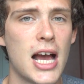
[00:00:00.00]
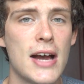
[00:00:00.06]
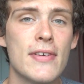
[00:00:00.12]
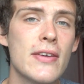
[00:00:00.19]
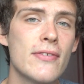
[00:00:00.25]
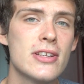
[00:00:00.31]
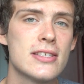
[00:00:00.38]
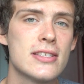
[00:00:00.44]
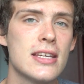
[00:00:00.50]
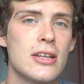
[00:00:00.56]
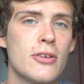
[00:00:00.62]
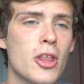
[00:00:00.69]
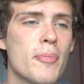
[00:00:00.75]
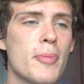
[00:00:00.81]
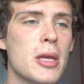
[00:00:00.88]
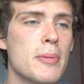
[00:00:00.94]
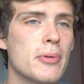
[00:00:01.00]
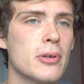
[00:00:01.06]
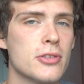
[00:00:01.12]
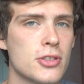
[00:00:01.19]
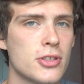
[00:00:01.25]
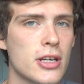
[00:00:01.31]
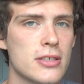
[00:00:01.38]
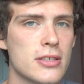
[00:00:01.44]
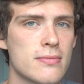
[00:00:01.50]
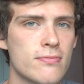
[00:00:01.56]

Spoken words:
I've even seen other people suggest